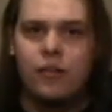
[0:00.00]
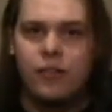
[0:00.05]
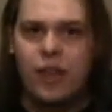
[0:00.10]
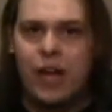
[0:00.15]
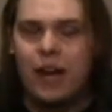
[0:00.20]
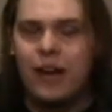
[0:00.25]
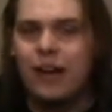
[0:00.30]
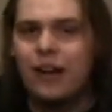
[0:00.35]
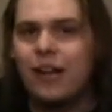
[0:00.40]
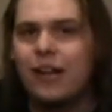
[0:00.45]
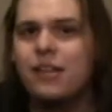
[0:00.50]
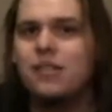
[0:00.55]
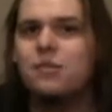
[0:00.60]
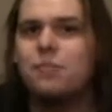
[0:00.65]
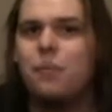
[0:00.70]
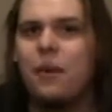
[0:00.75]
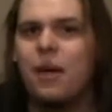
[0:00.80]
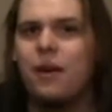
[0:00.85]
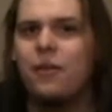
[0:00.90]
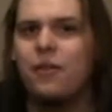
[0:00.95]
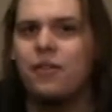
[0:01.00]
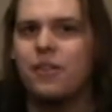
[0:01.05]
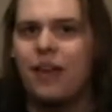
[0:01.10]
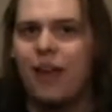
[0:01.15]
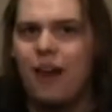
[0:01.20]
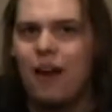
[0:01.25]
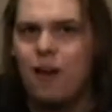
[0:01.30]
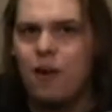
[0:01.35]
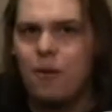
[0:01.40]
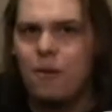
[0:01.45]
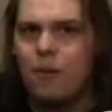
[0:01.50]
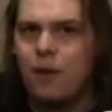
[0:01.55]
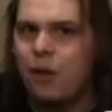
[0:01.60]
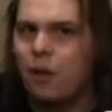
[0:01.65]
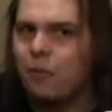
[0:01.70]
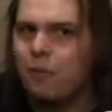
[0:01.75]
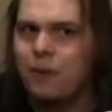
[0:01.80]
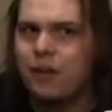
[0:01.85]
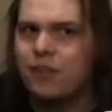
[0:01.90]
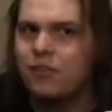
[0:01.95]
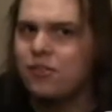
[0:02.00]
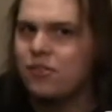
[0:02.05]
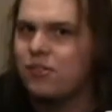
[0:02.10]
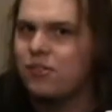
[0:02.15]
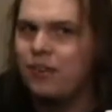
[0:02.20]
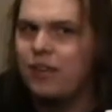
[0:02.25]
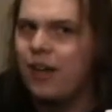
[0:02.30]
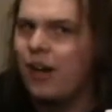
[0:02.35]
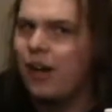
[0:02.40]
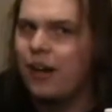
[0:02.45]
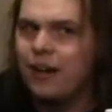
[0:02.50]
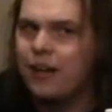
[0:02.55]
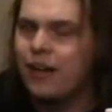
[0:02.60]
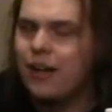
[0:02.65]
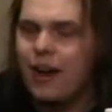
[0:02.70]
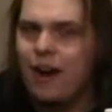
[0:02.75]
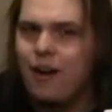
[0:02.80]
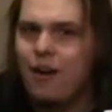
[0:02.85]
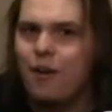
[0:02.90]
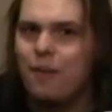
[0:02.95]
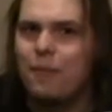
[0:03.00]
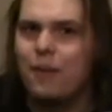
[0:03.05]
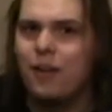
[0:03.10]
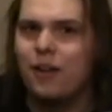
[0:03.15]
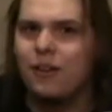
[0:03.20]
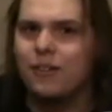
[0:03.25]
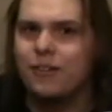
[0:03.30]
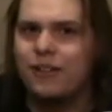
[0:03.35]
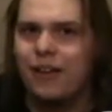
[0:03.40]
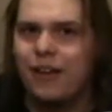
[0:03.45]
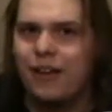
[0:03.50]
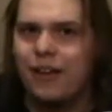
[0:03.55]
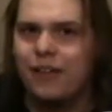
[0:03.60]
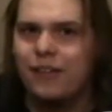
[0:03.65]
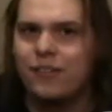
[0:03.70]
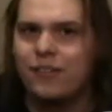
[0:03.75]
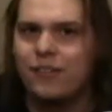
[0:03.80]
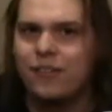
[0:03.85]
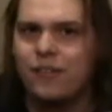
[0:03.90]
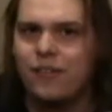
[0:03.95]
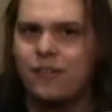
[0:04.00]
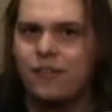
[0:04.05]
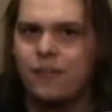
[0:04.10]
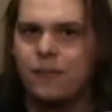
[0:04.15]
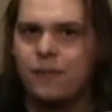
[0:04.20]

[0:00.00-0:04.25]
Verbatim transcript: that it is made with caramel, but it's not a caramel taste.